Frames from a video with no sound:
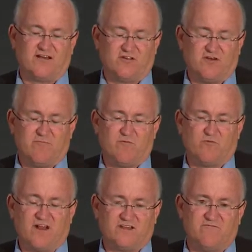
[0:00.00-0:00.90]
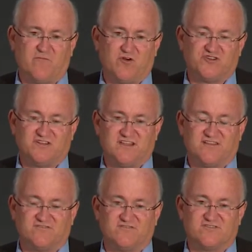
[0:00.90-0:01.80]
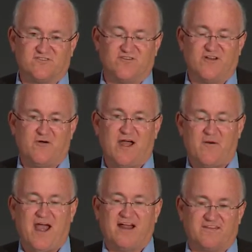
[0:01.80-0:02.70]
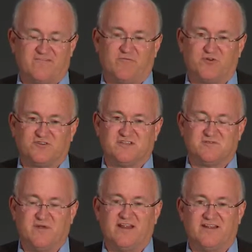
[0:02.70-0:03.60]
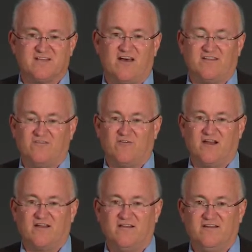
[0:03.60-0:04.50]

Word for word: including relative motion sensors, so you know how active the person's being that's on the drug.